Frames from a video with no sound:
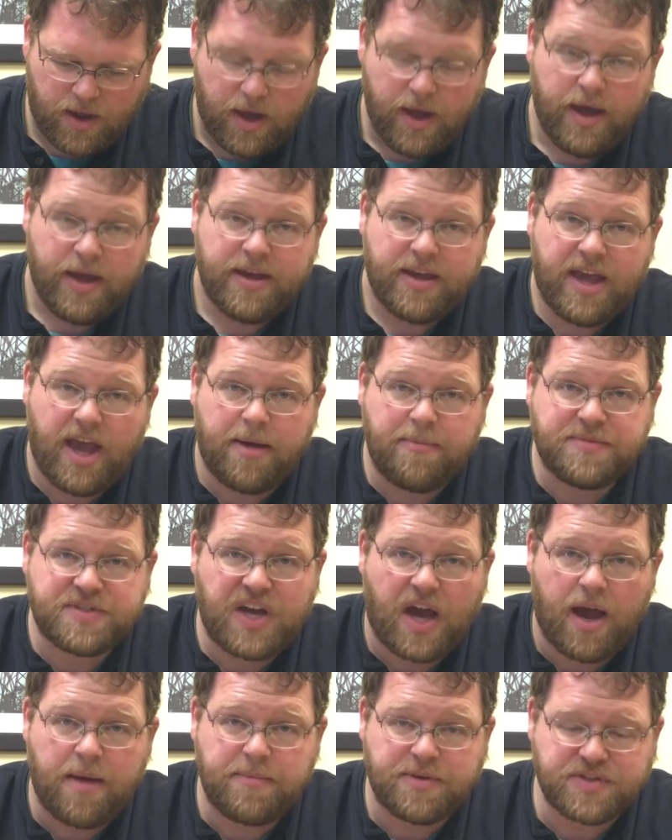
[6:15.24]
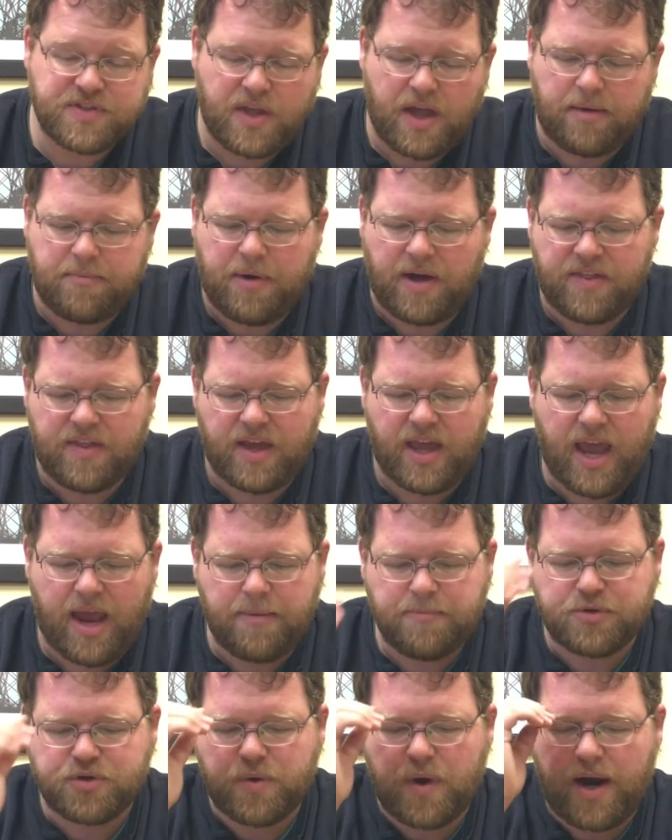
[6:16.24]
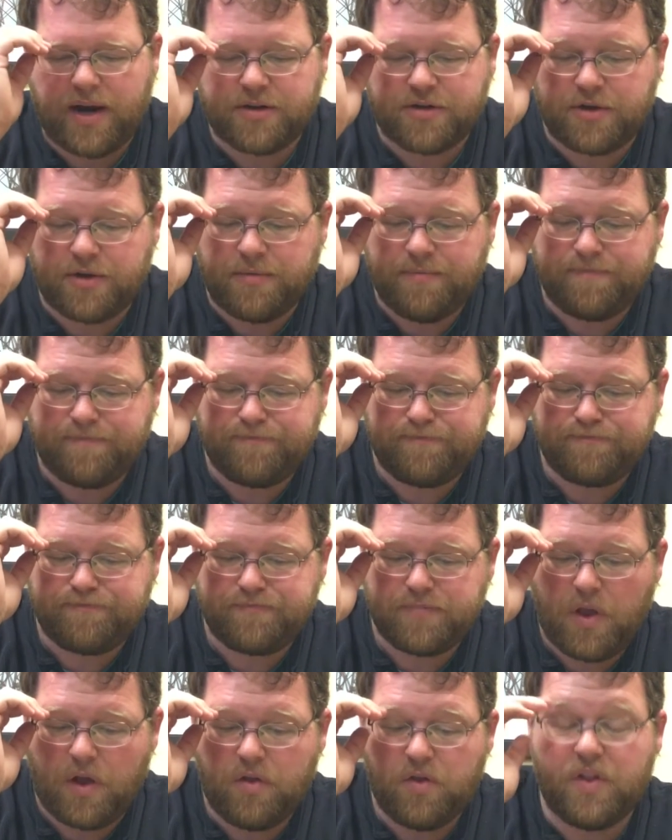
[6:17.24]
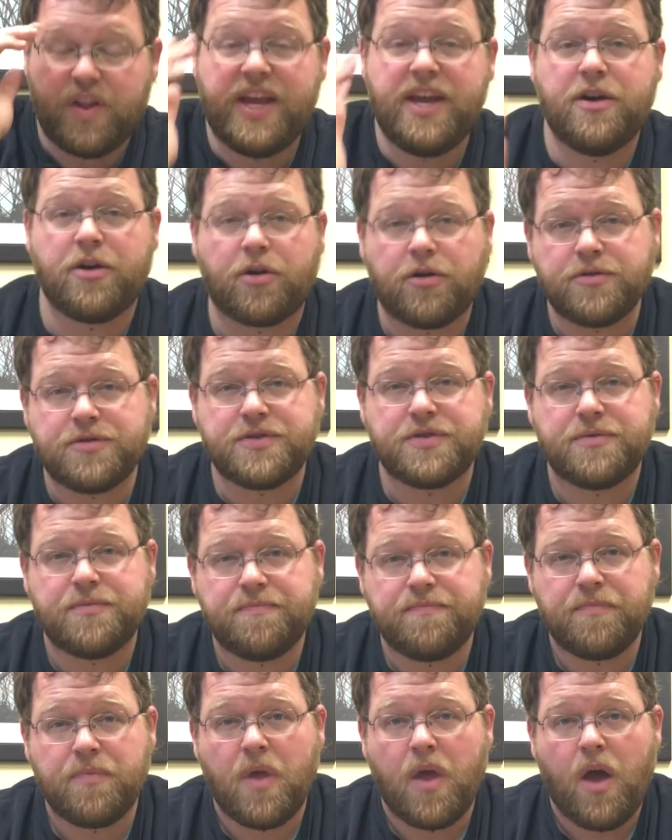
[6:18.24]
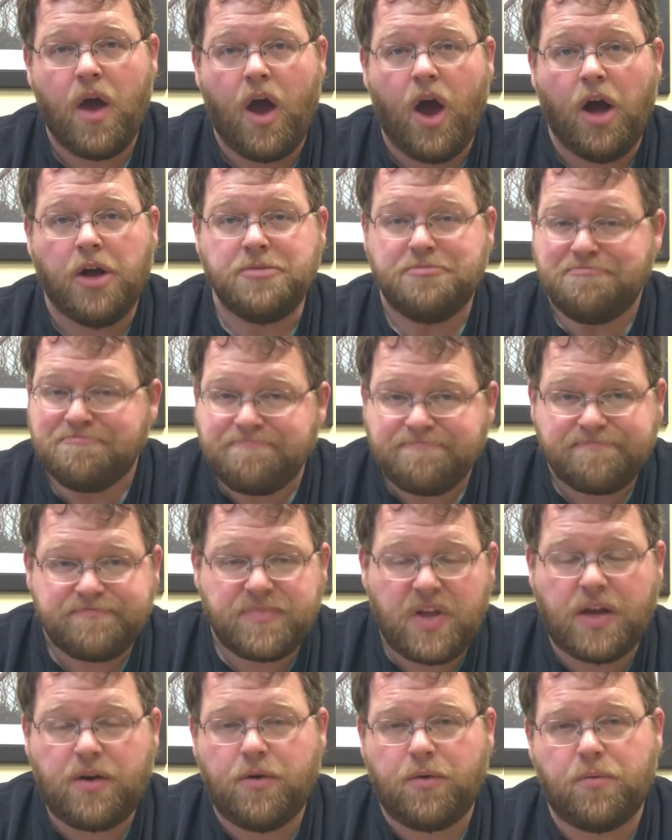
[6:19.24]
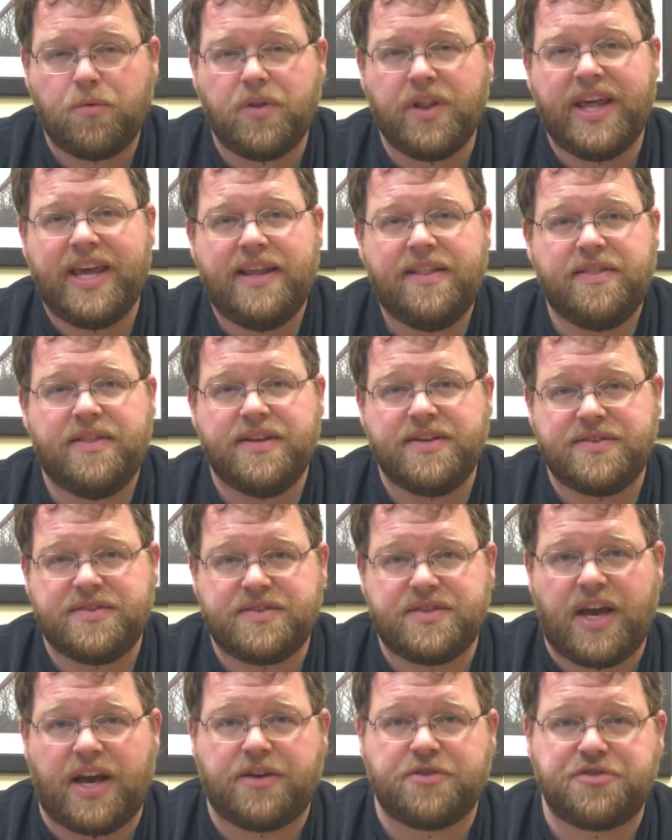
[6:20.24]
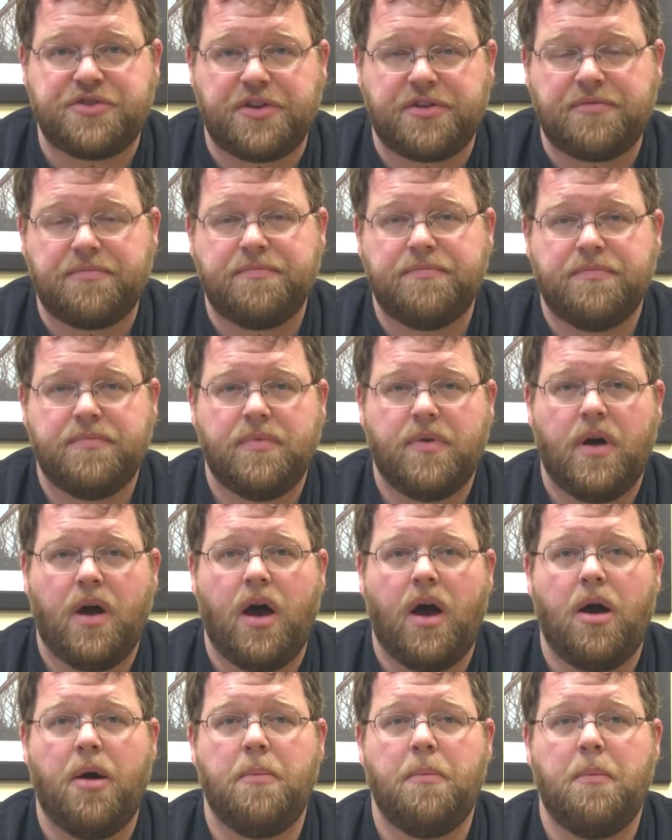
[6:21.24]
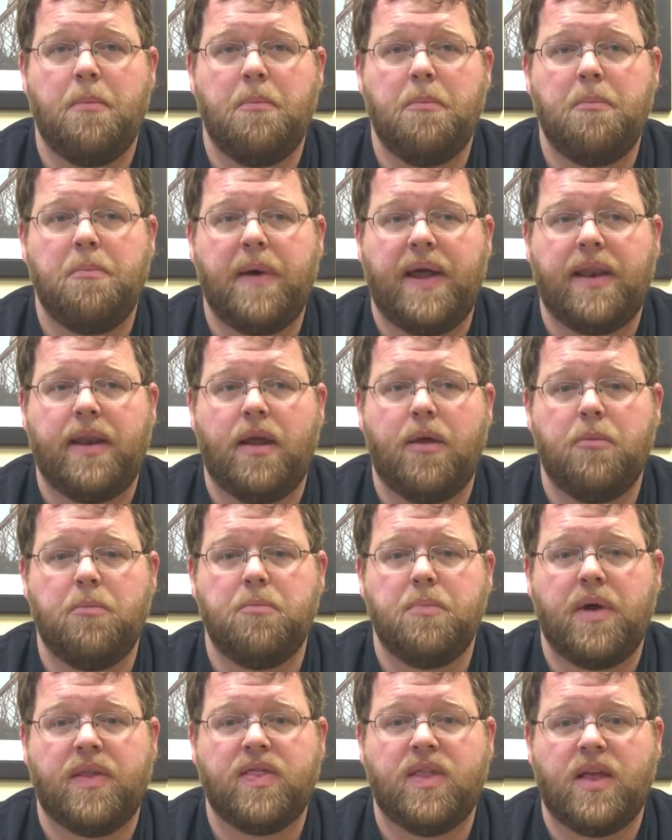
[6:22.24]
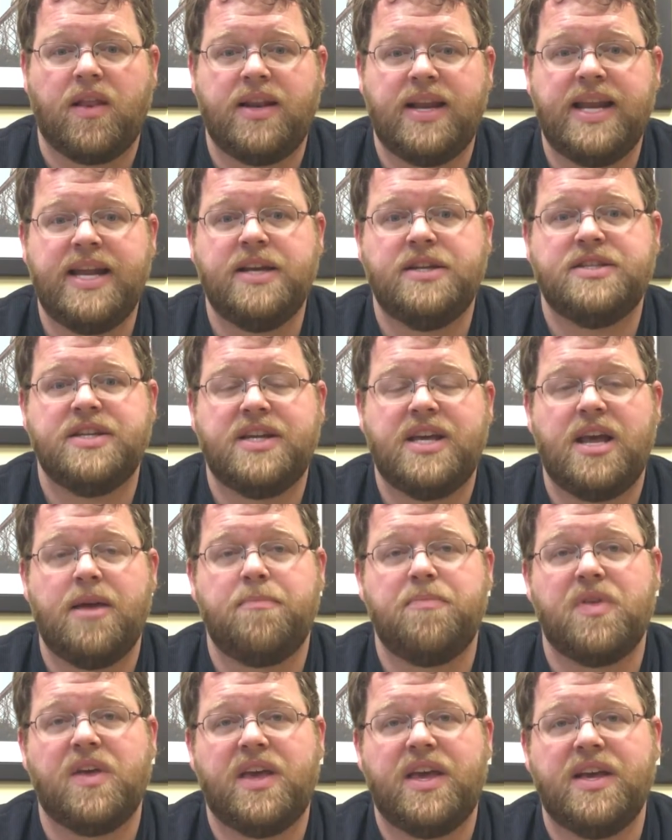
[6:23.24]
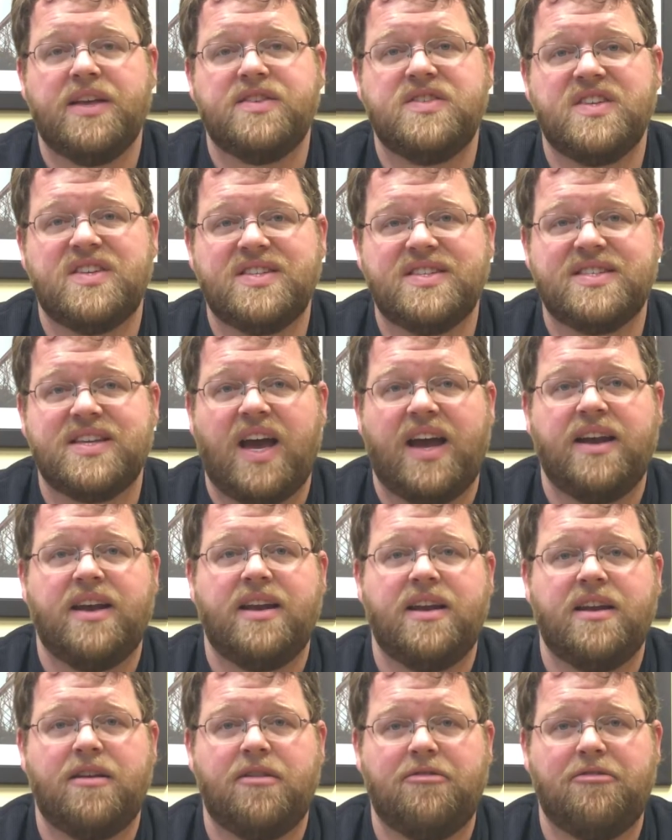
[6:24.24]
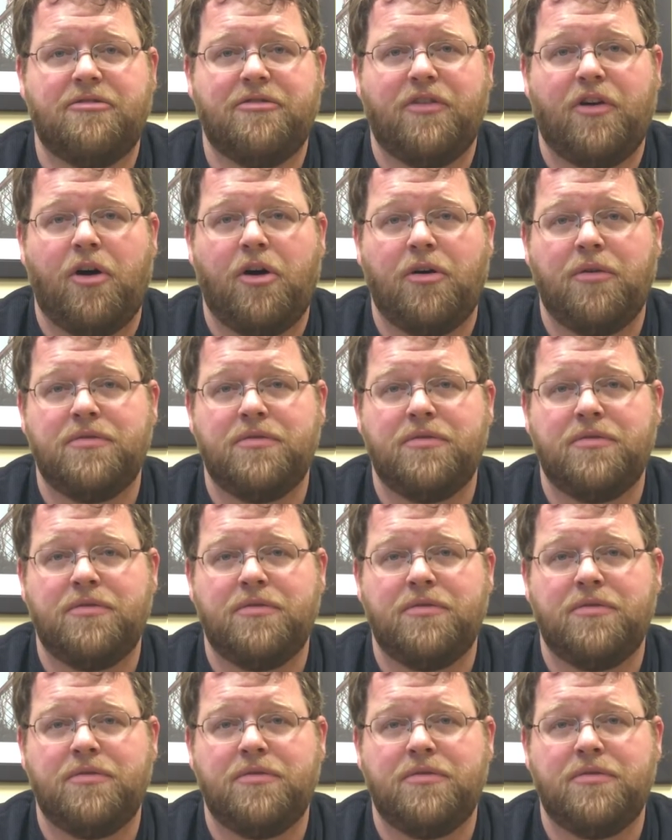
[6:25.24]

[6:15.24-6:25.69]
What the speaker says: Game time is led by the game director. Leaders, they don't lead this section, but they need to keep the kids excited and involved.